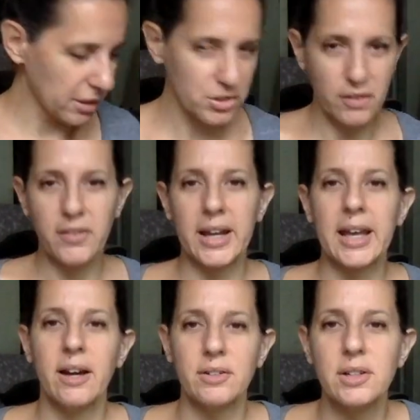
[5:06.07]
sure if I
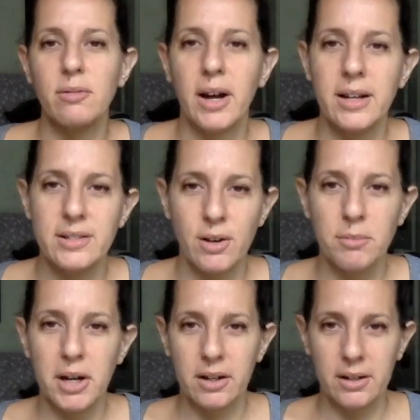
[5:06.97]
counted right, so I'm
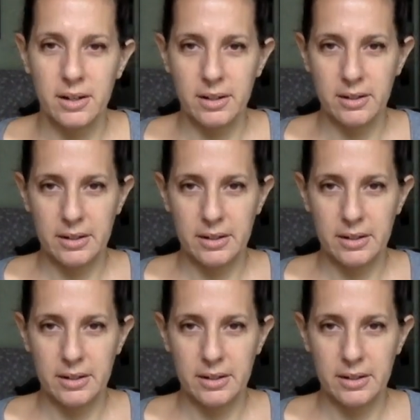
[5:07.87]
not going to,